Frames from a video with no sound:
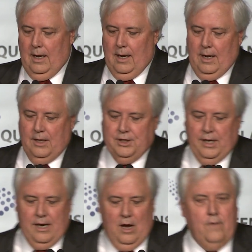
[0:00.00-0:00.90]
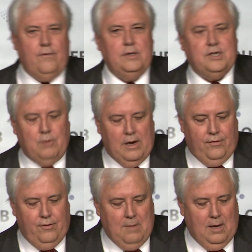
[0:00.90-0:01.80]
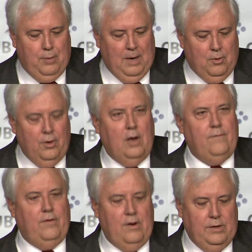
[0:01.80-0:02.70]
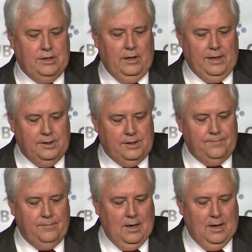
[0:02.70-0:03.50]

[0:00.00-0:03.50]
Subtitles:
in a city known for its strength among people known for their resilience.